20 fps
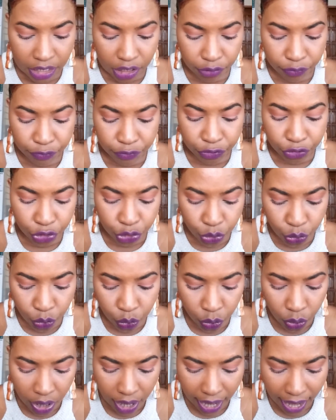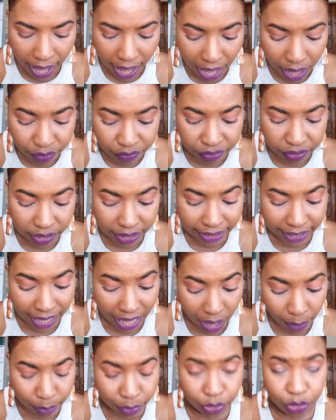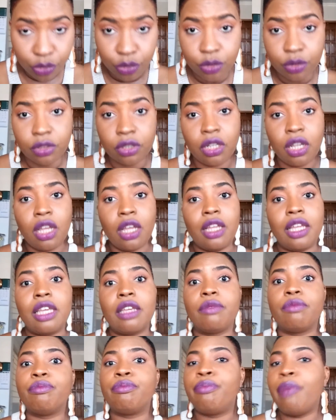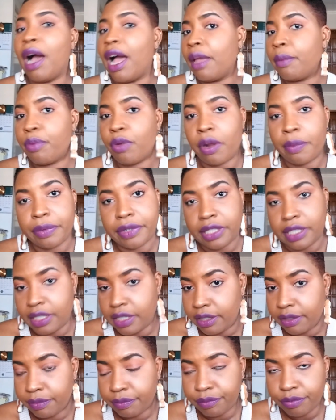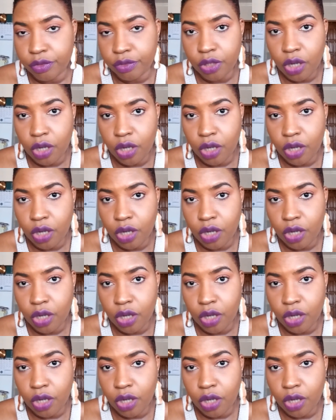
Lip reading: if you have the capital, buy property.